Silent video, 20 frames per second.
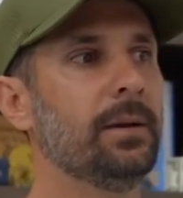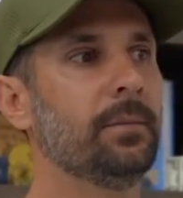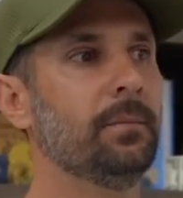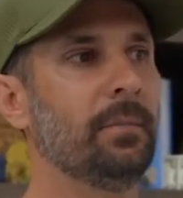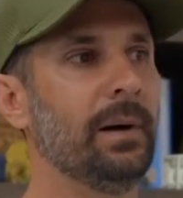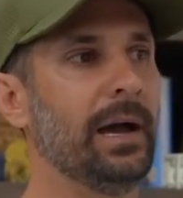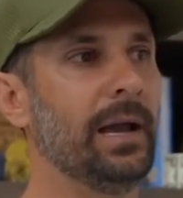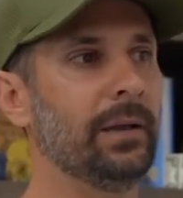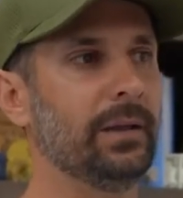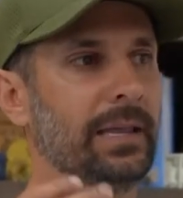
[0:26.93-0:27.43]

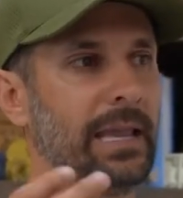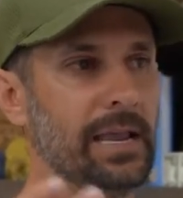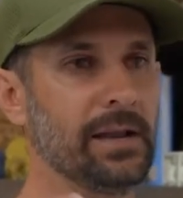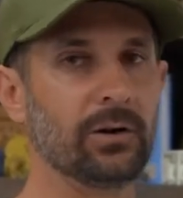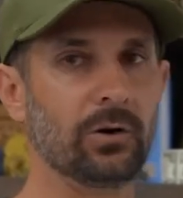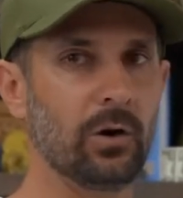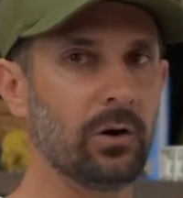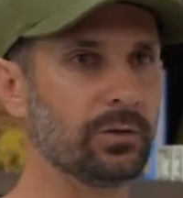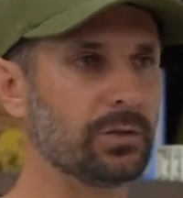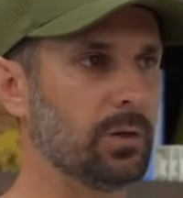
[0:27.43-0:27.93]
My
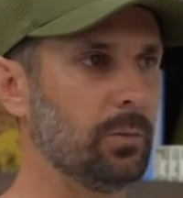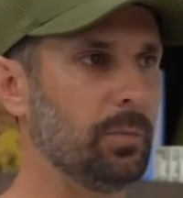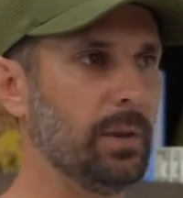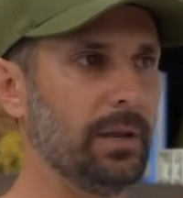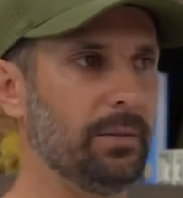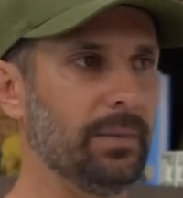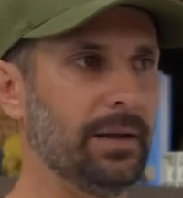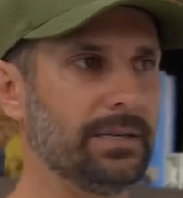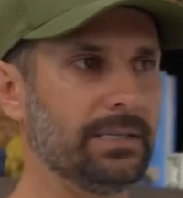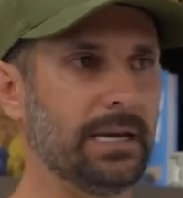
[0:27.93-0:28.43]
gator also
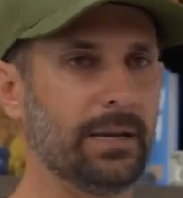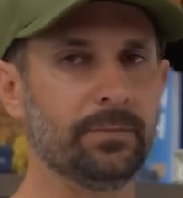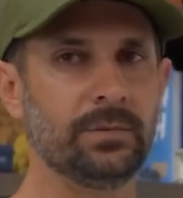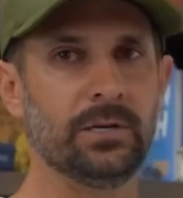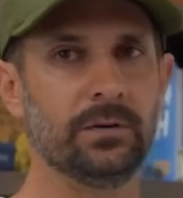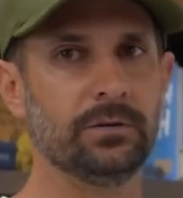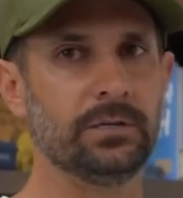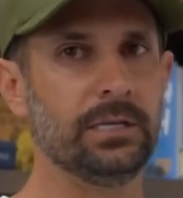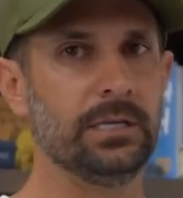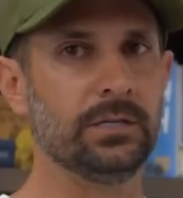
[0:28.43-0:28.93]
paid my top
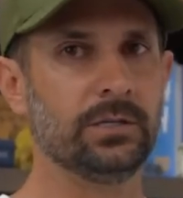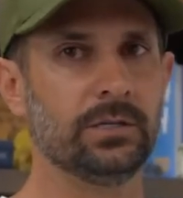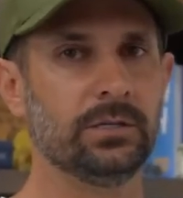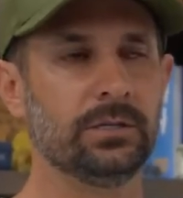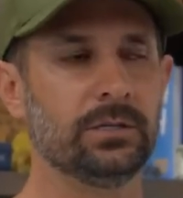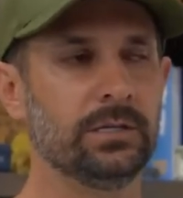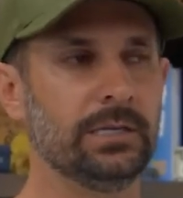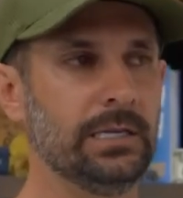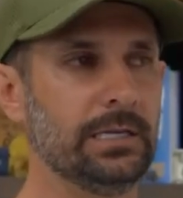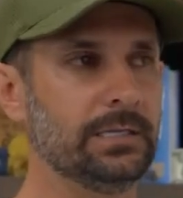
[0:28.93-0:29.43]
tier
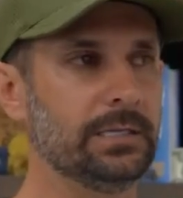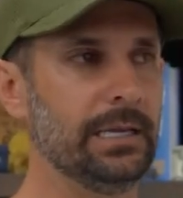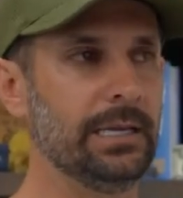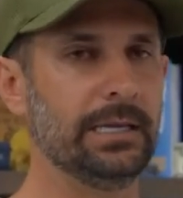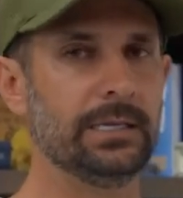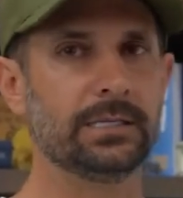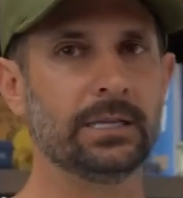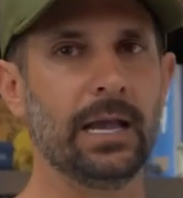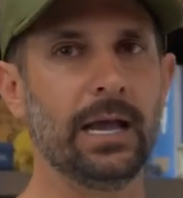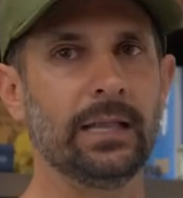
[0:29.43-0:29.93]

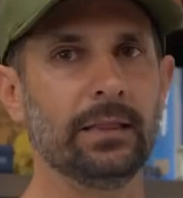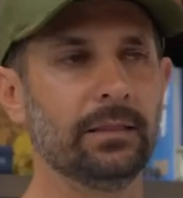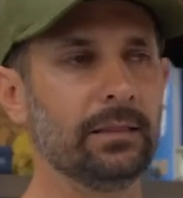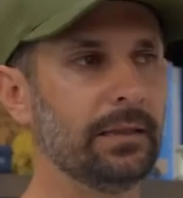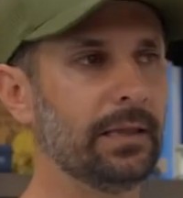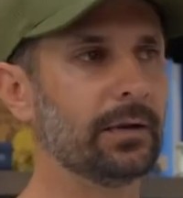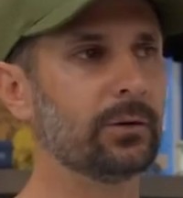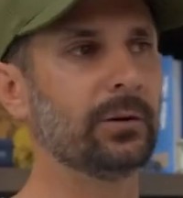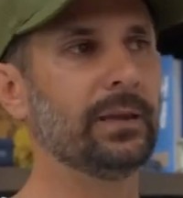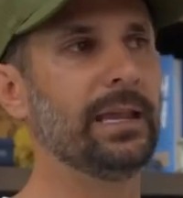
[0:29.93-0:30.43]
TCs.
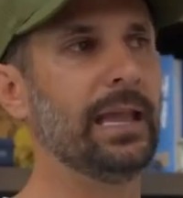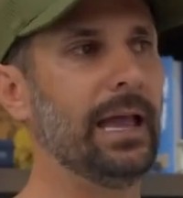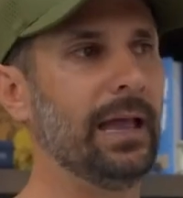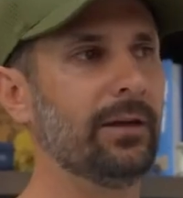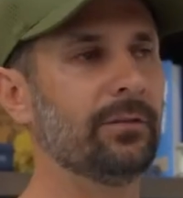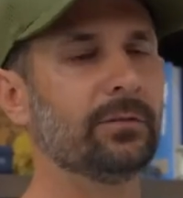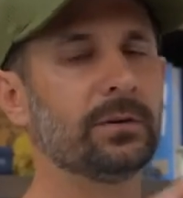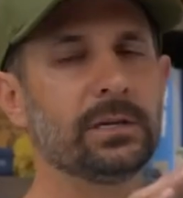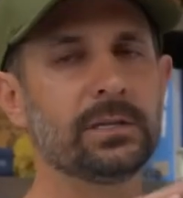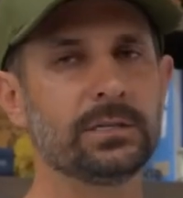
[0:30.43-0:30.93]
Literally
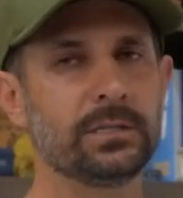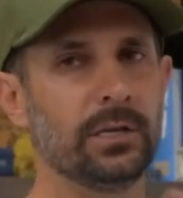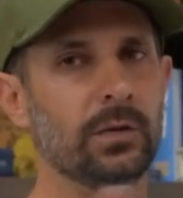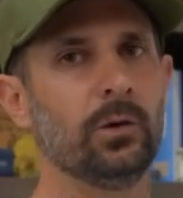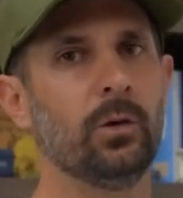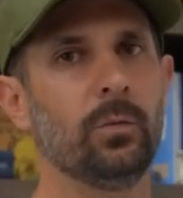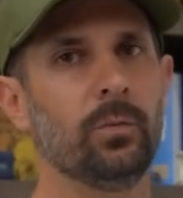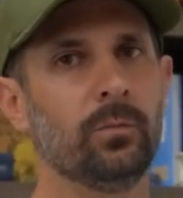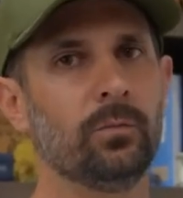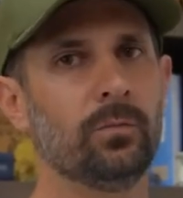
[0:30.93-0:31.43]
every
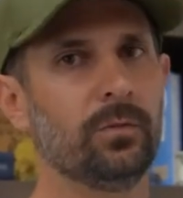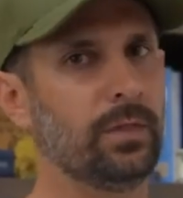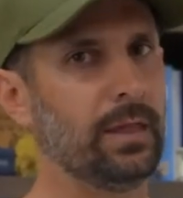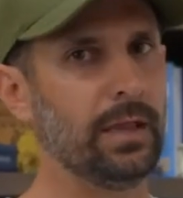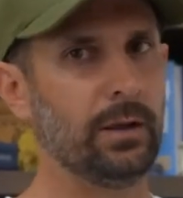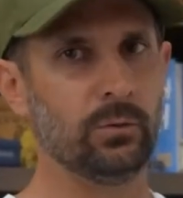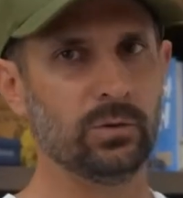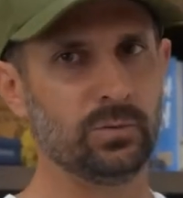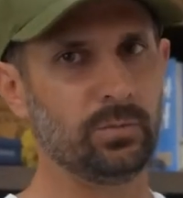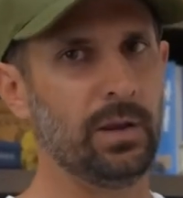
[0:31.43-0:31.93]
single
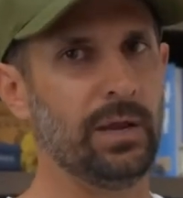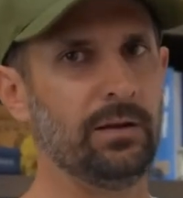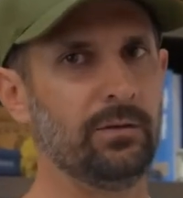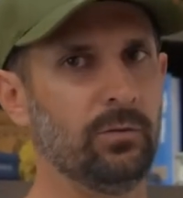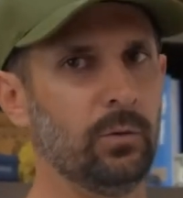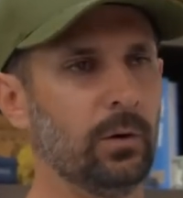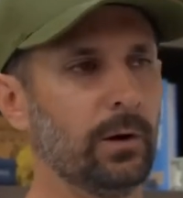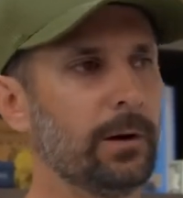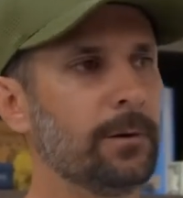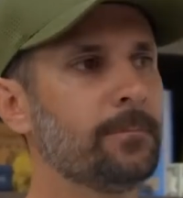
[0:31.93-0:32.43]
thing was paid
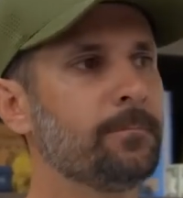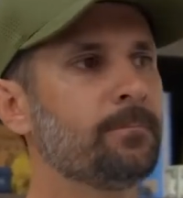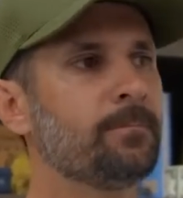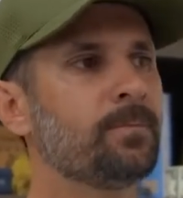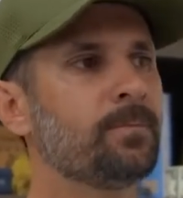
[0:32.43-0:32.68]
for